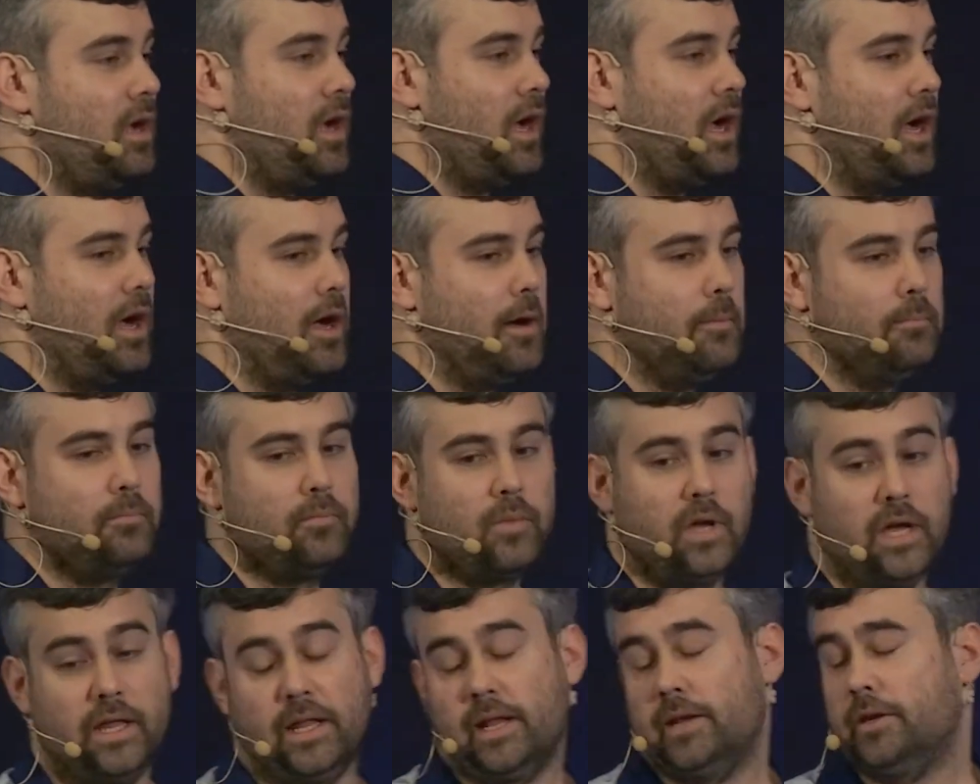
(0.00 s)
And
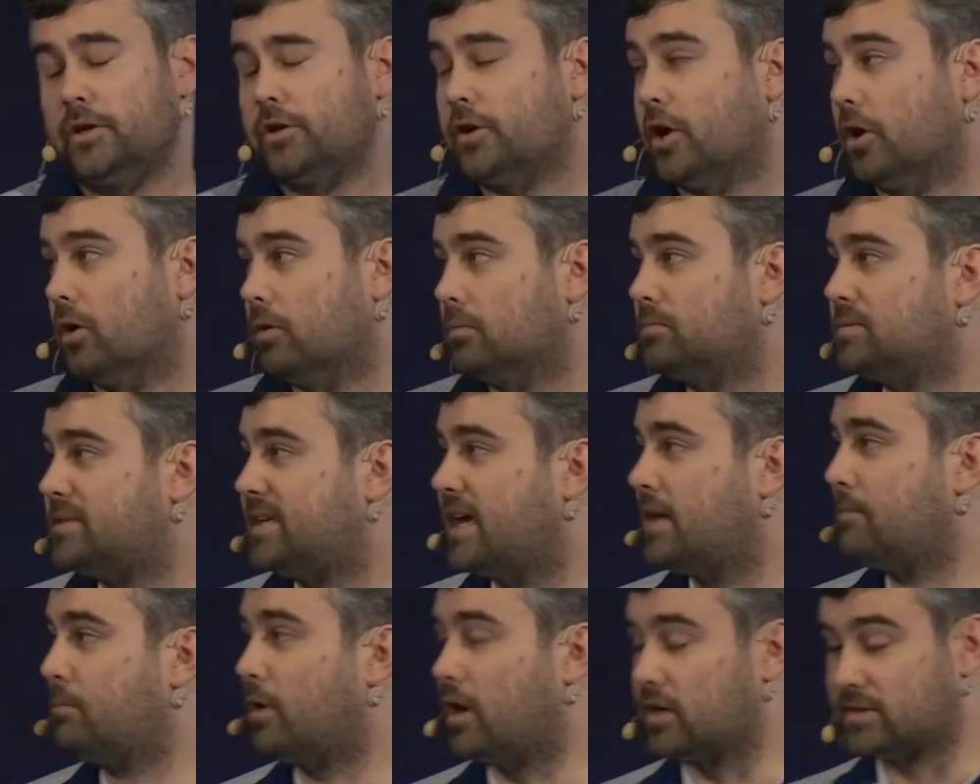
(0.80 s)
then,
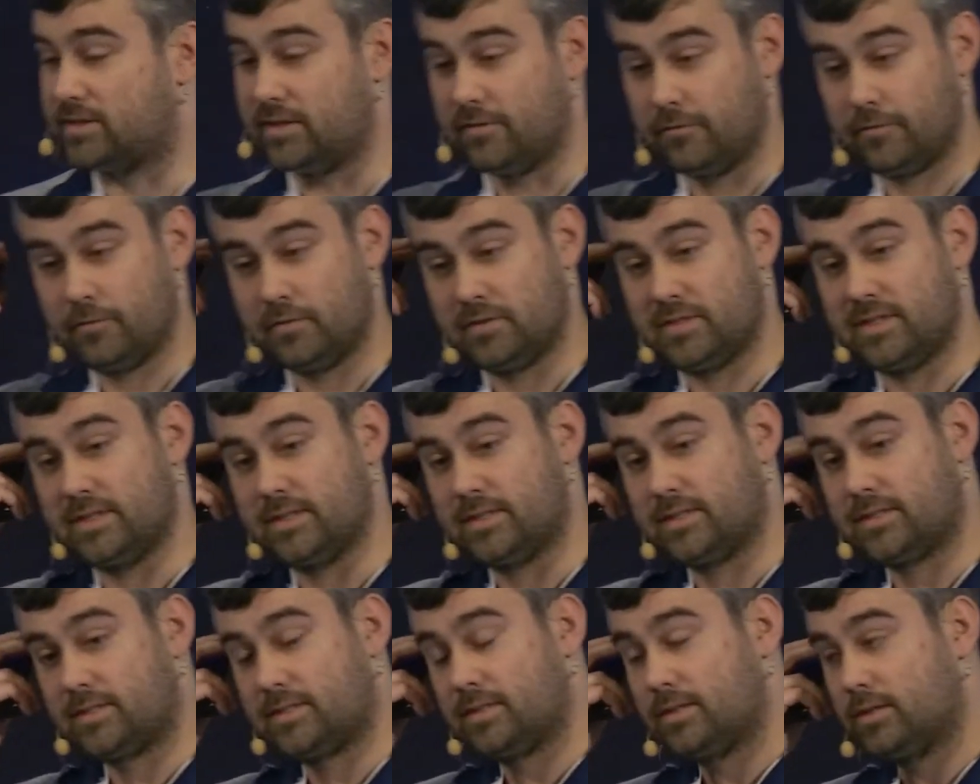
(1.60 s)
sandbox
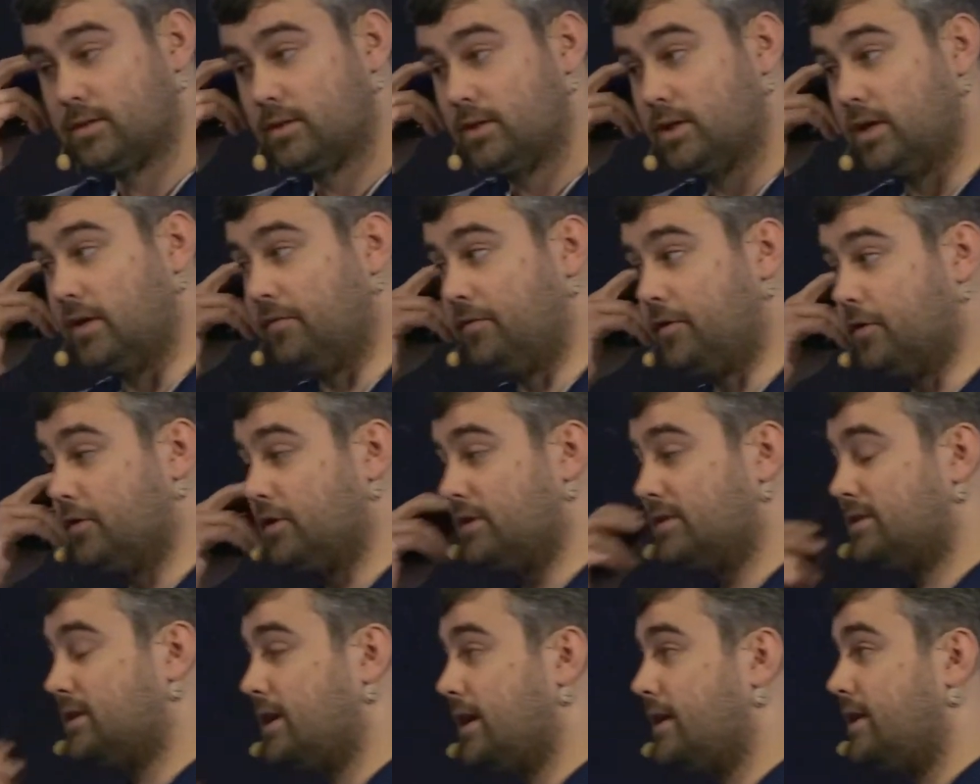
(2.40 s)
enthusiasts. If you're
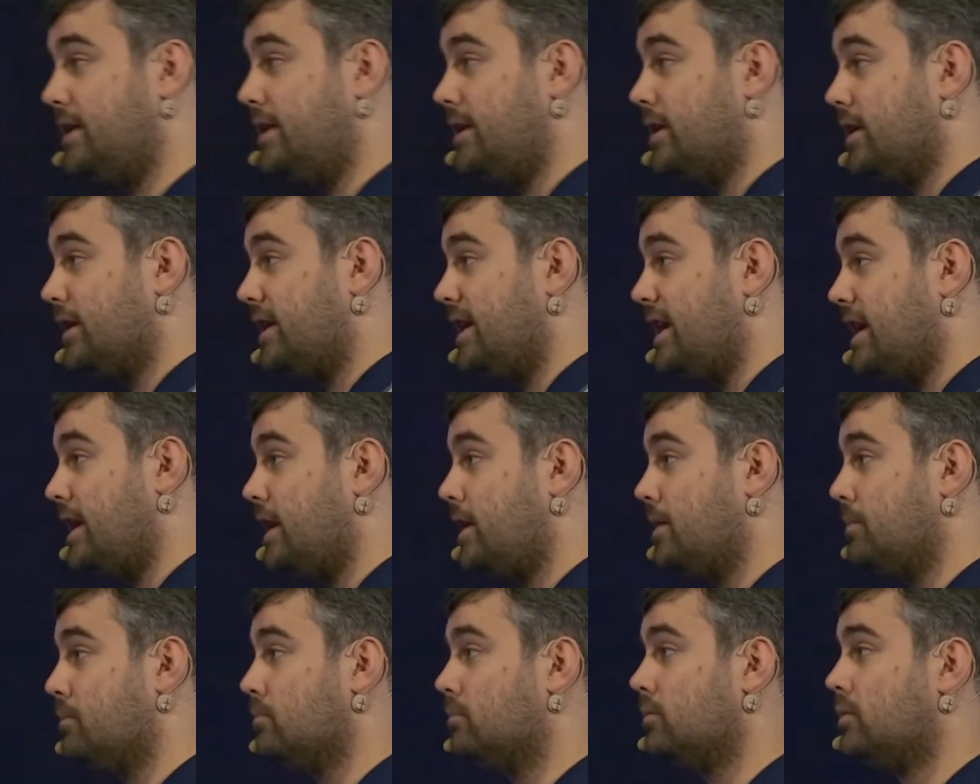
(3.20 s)
designing a
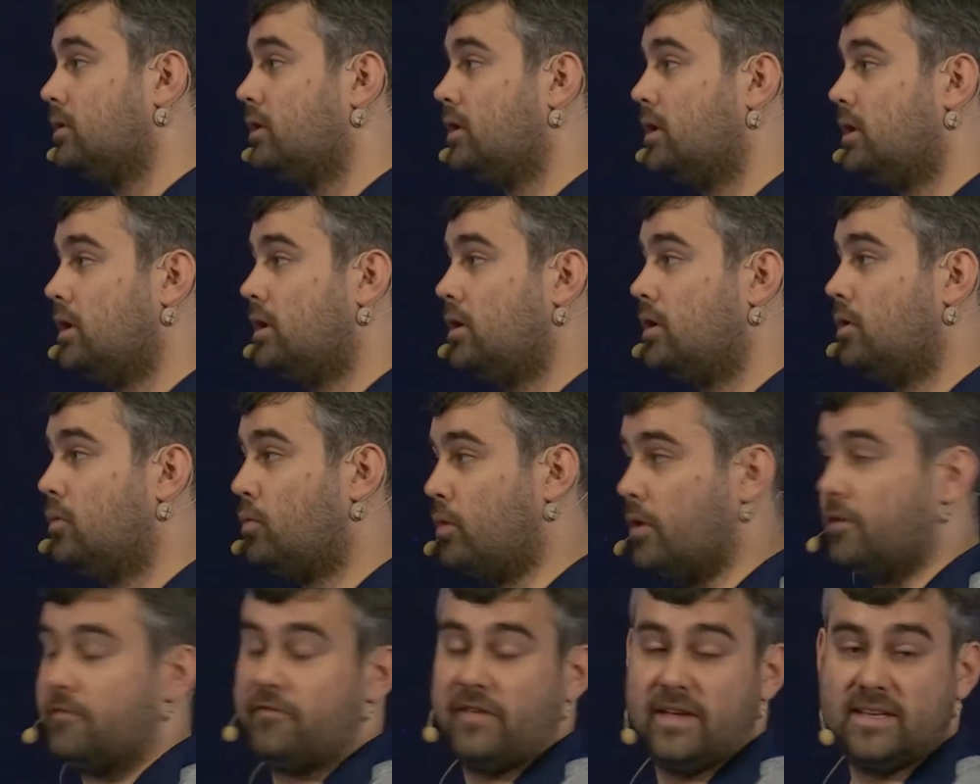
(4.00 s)
game
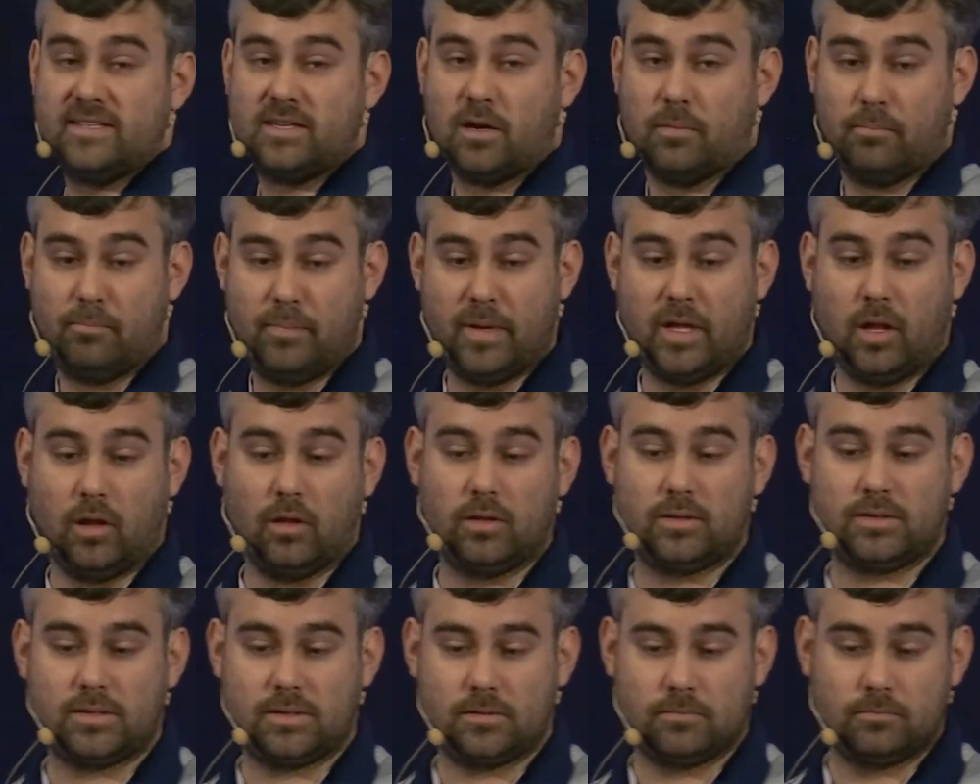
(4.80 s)
where things are
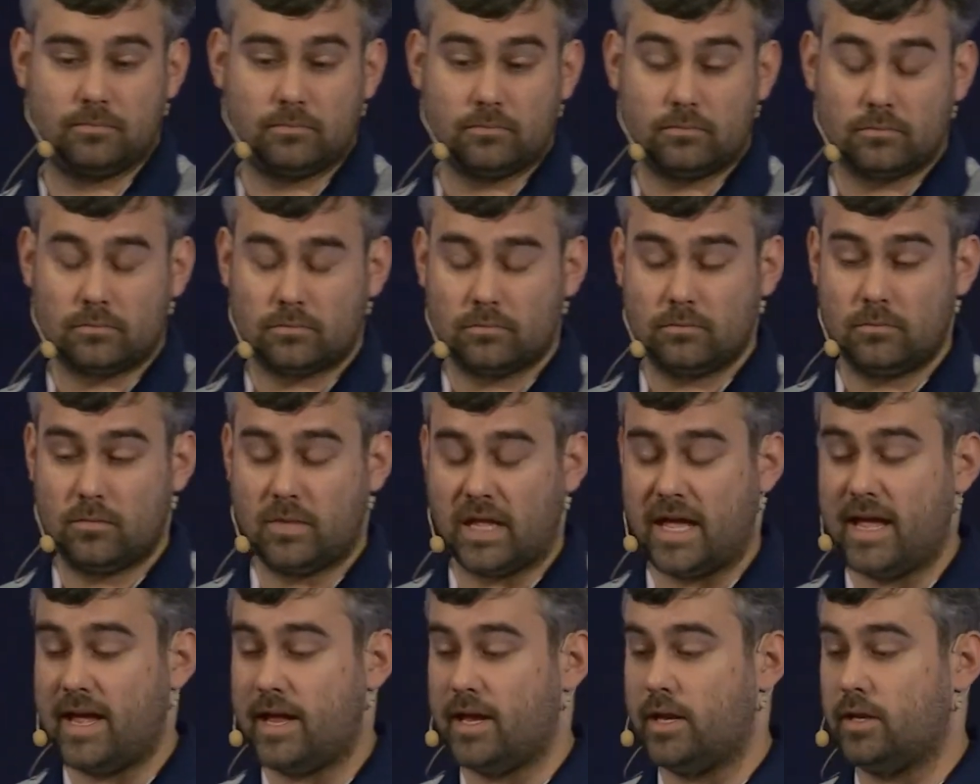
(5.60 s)
built,
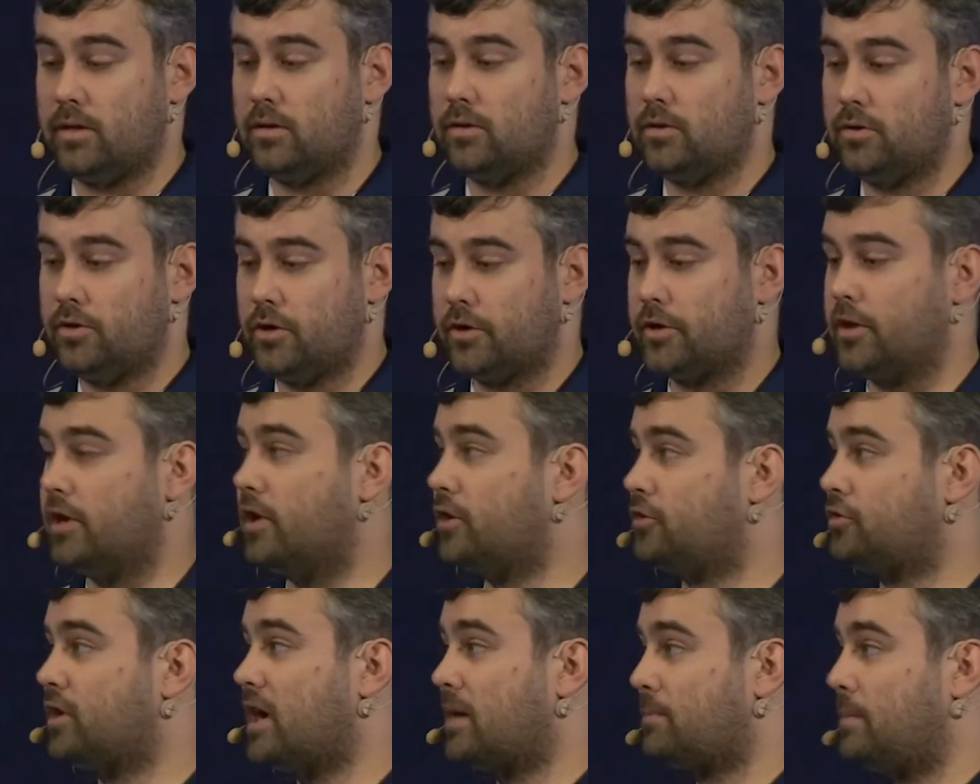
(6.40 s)
then you're going to
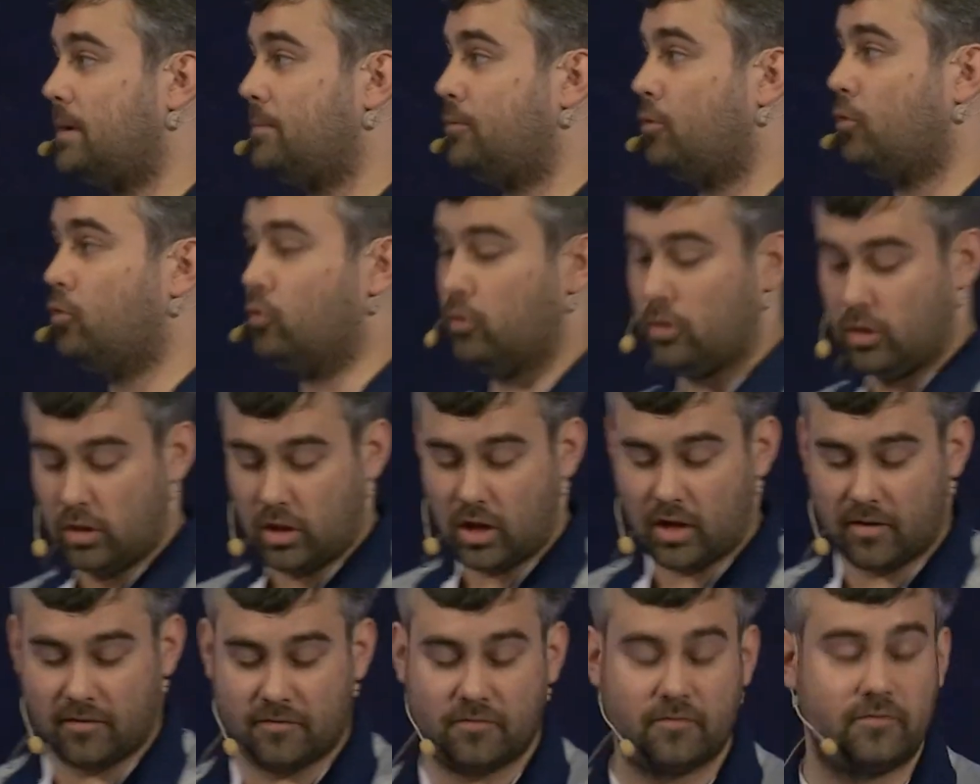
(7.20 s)
attract people who
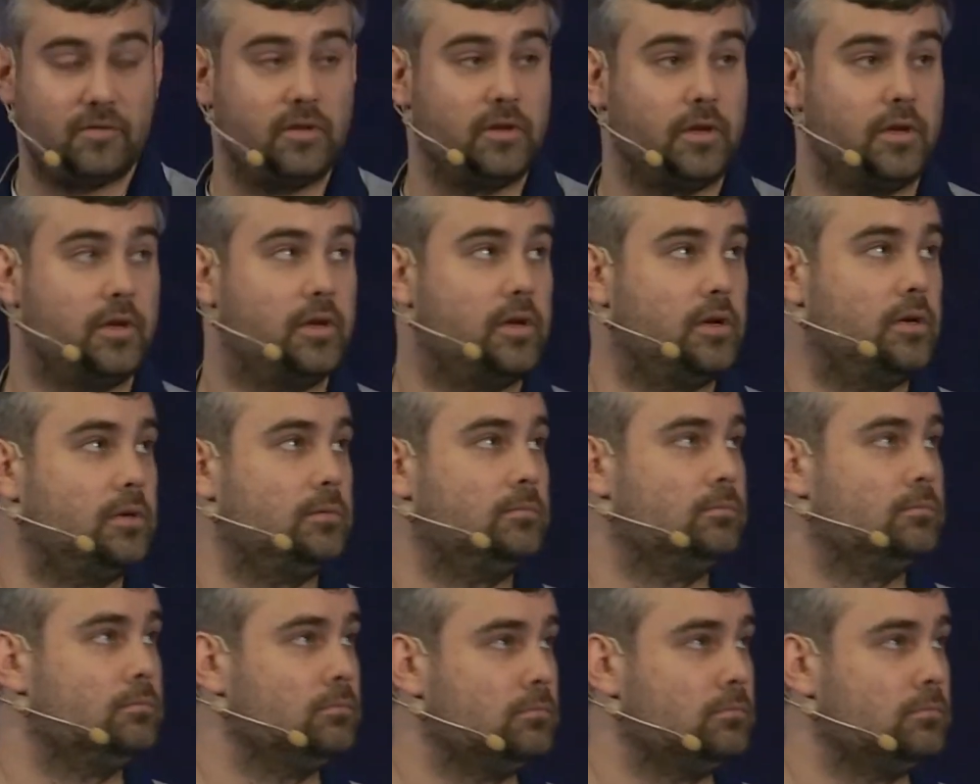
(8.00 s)
love to,